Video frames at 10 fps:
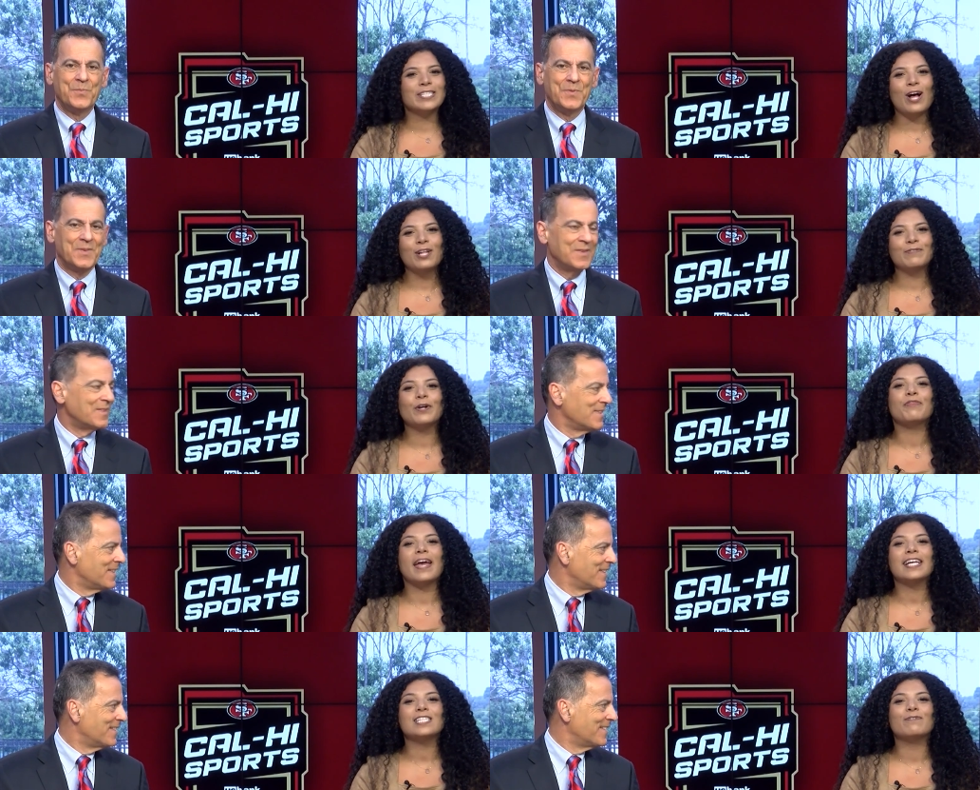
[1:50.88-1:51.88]
Speaker 1: Tolliver.
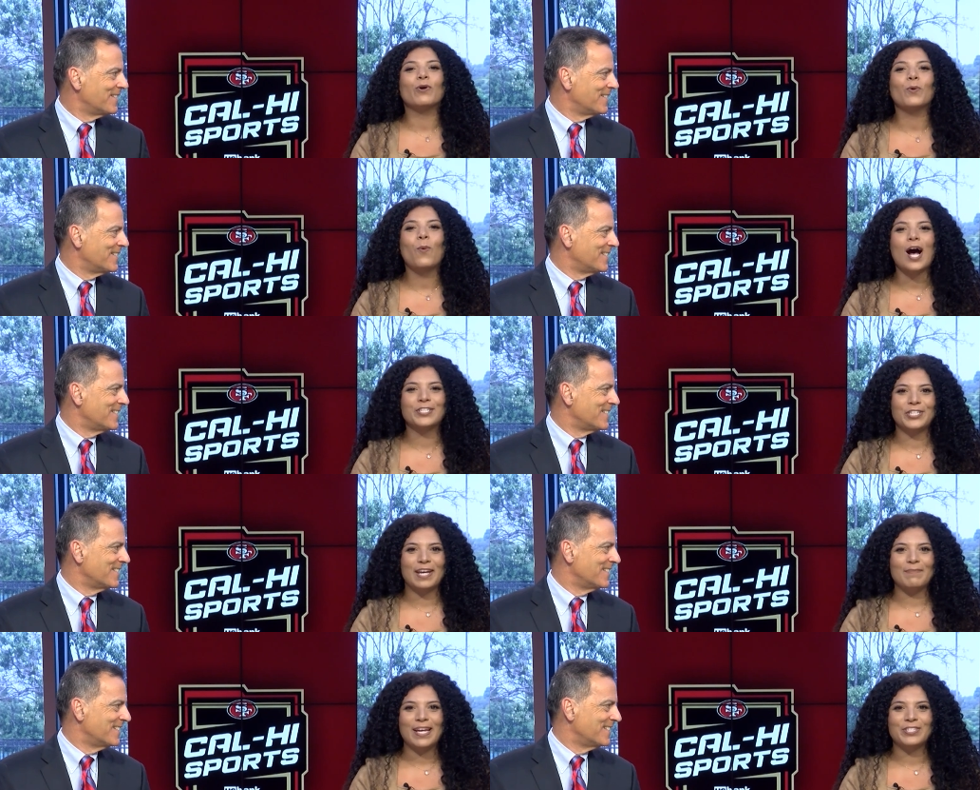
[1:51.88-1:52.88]
Thanks for
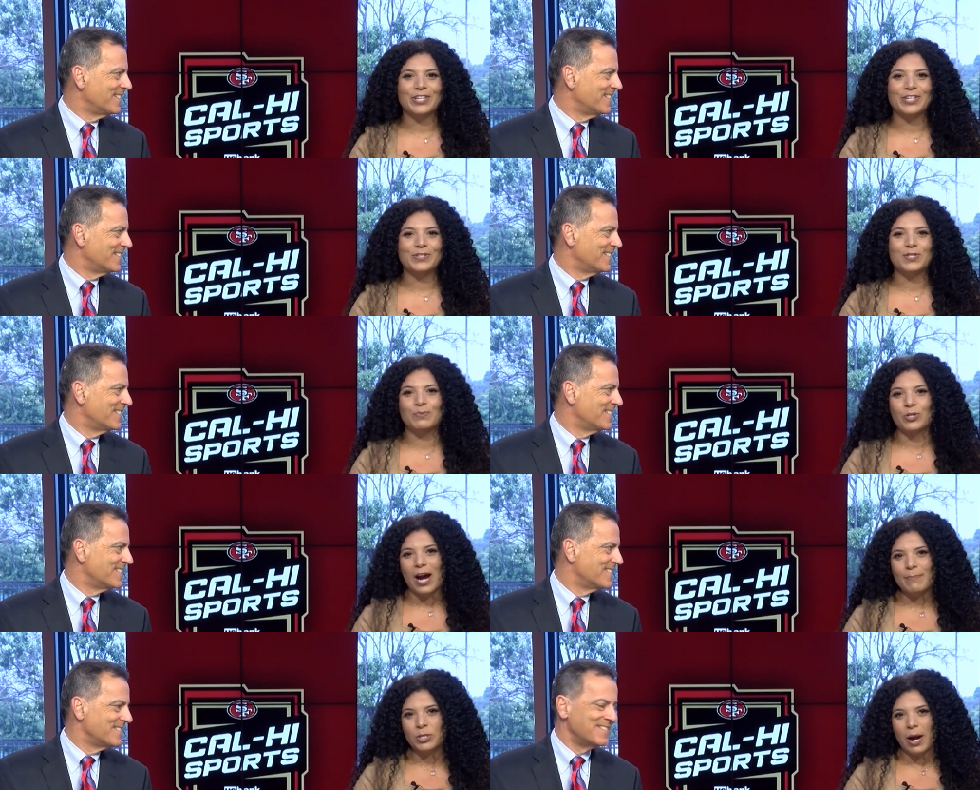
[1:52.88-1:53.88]
watching. Make sure you
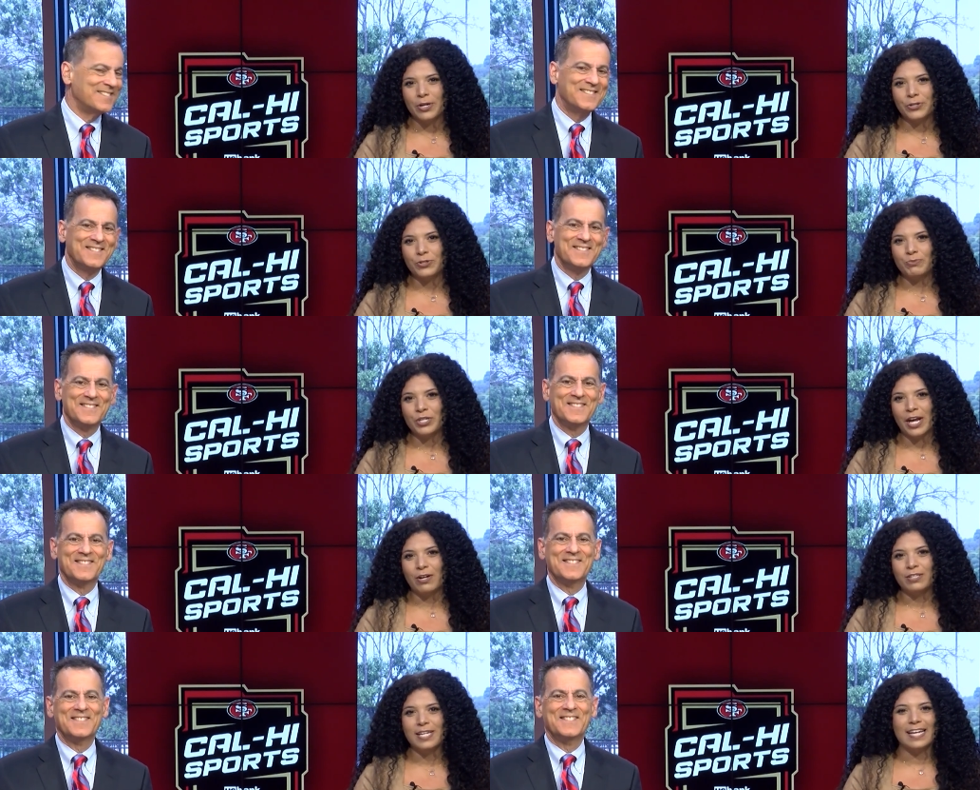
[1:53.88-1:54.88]
subscribe to our YouTube
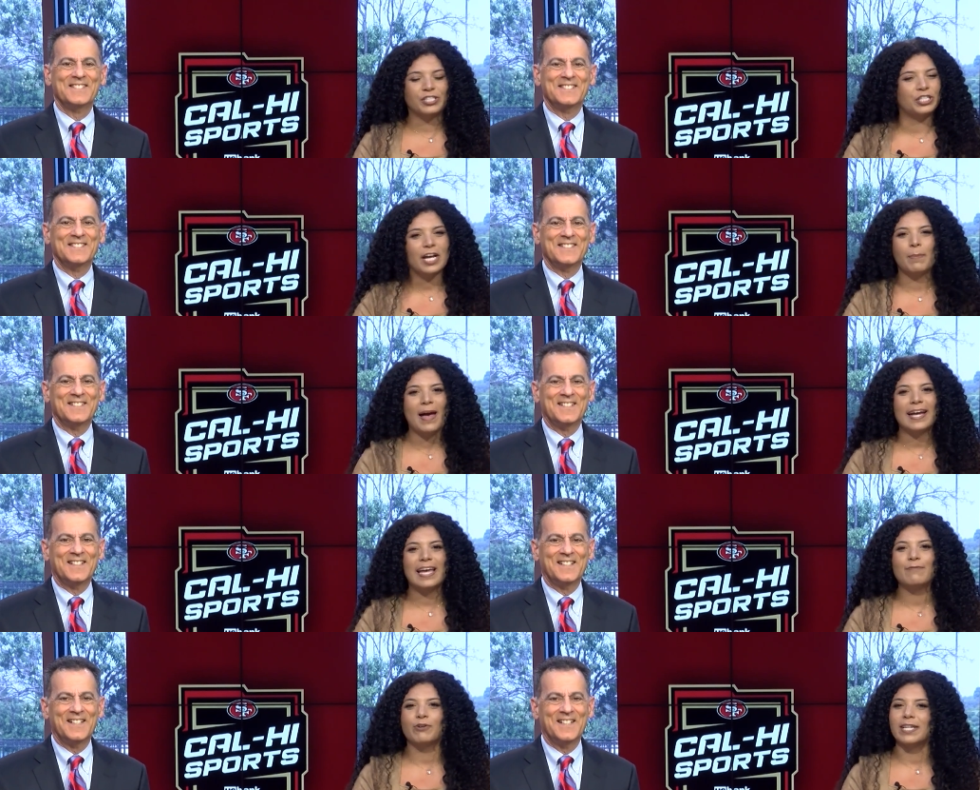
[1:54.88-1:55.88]
channel and check back
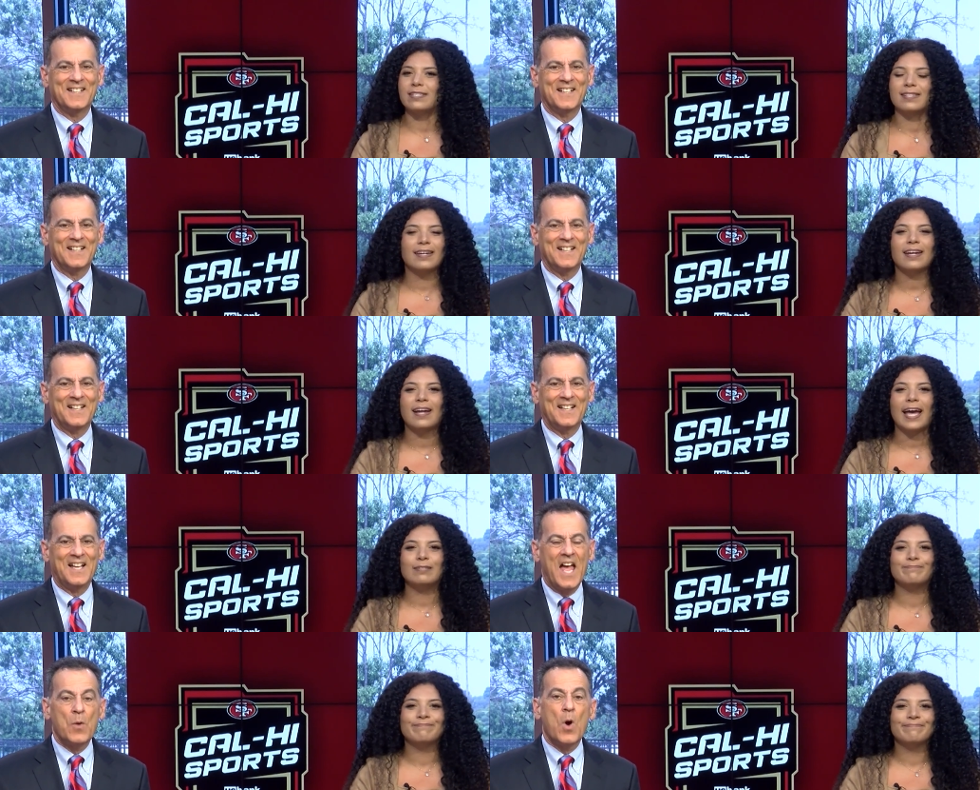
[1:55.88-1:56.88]
every Sunday night.
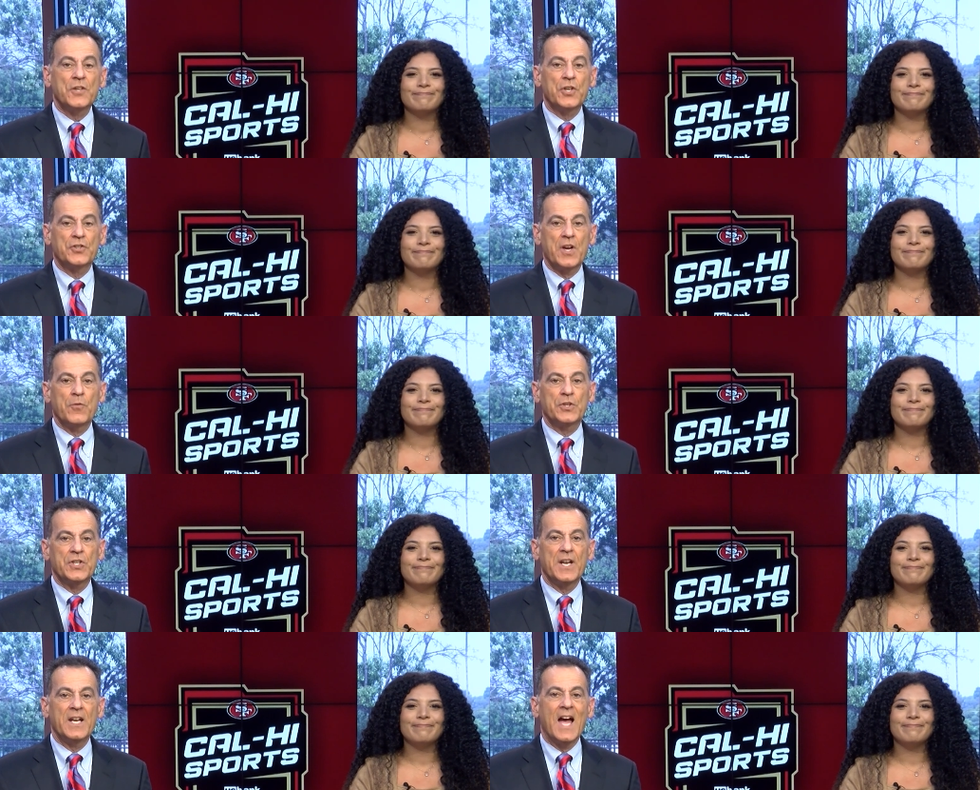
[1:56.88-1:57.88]
Speaker 2: And watch us every
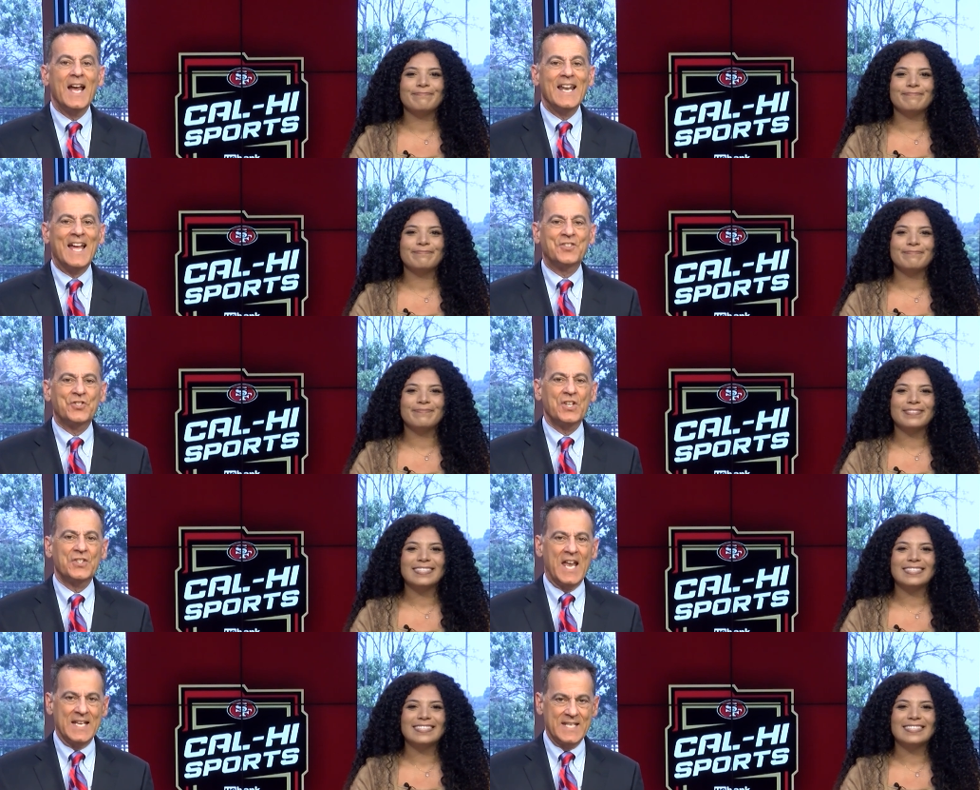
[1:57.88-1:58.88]
Sunday night at
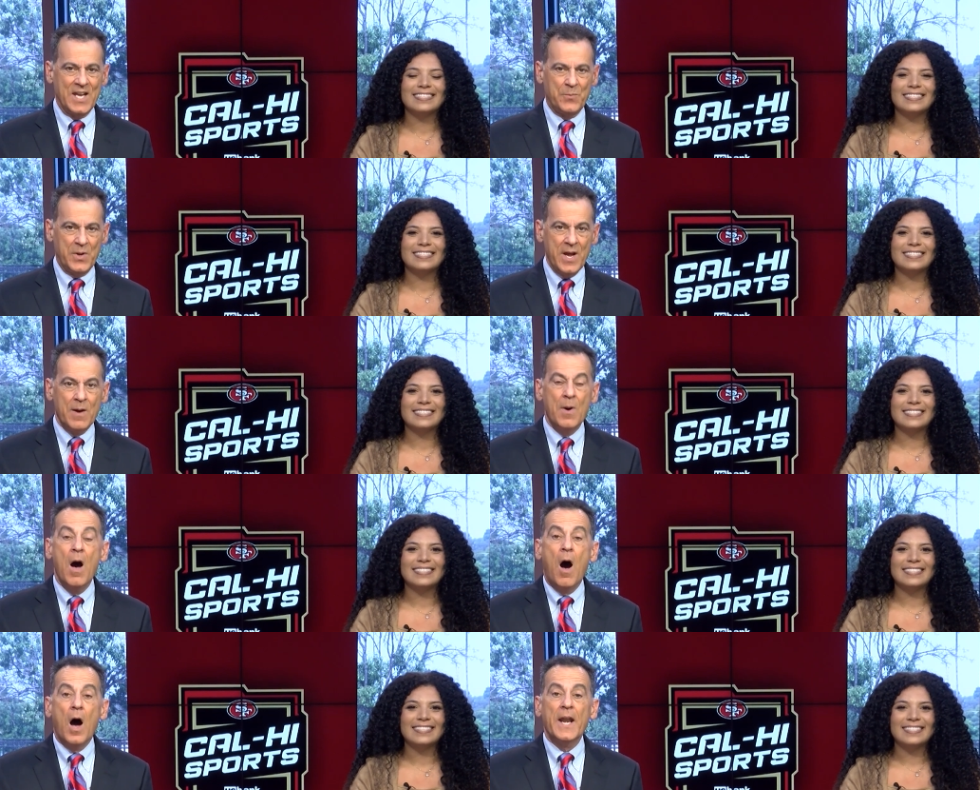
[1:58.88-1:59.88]
6 and 10 p.m.
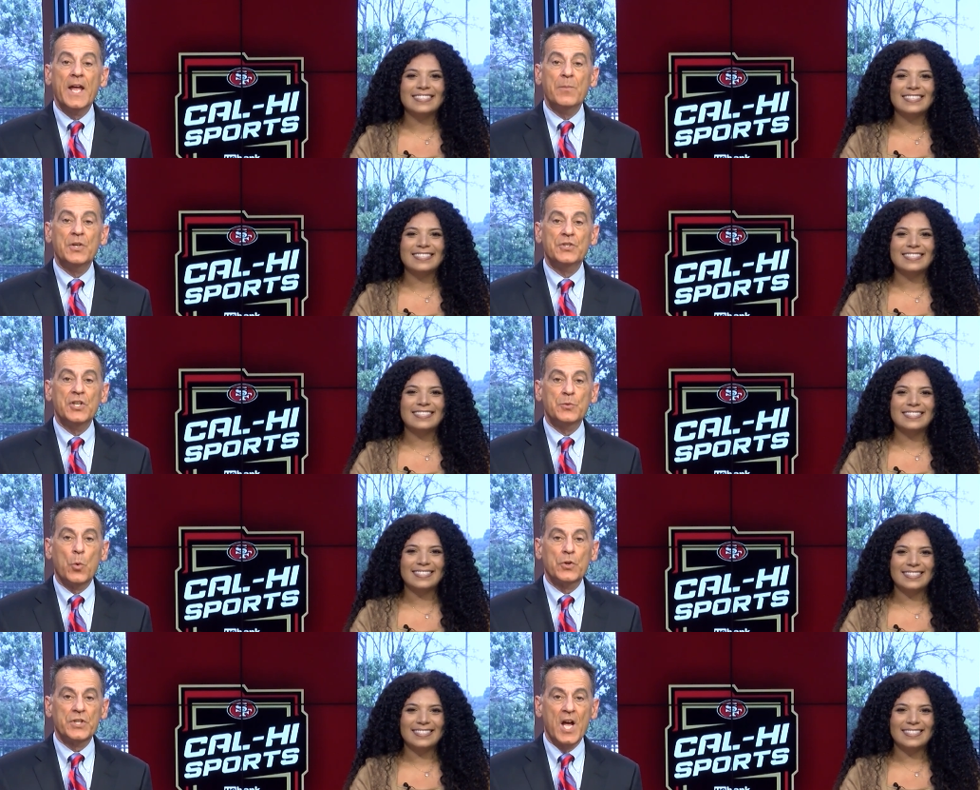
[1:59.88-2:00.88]
on NBC
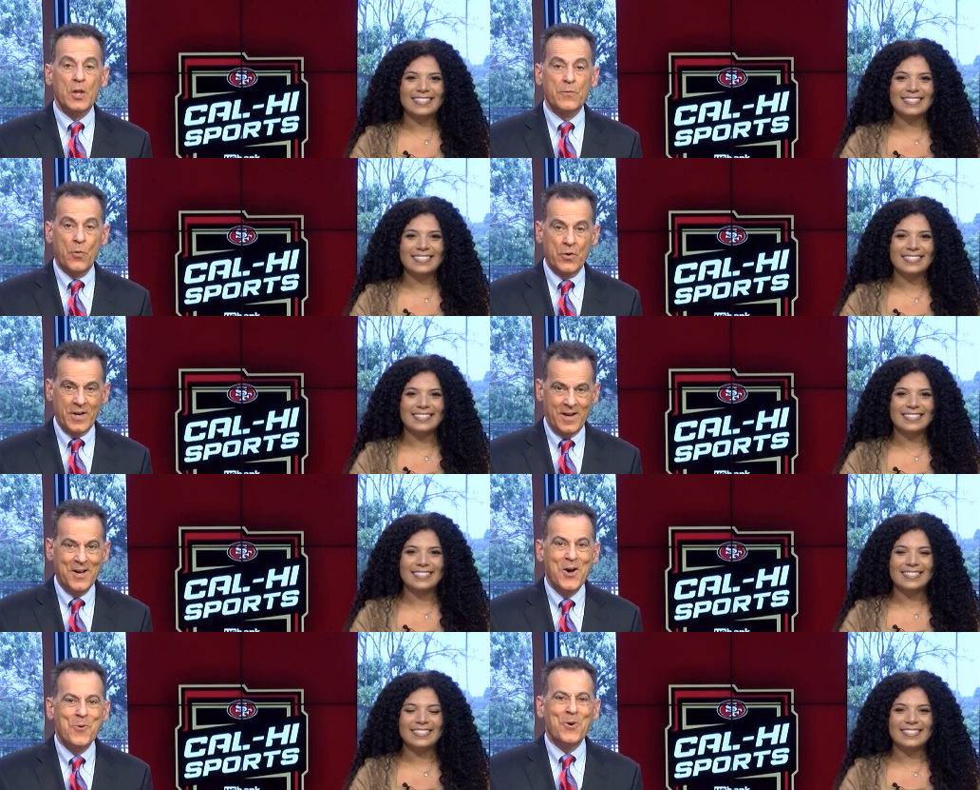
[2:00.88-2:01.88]
Sports California.
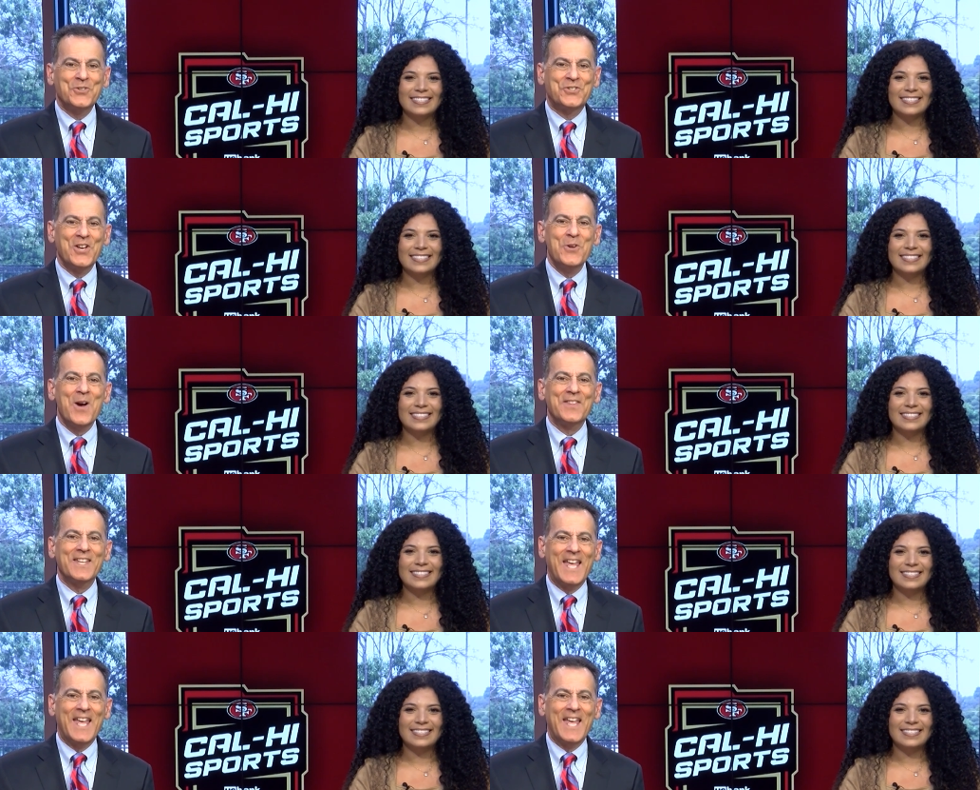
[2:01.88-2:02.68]
We'll see you at the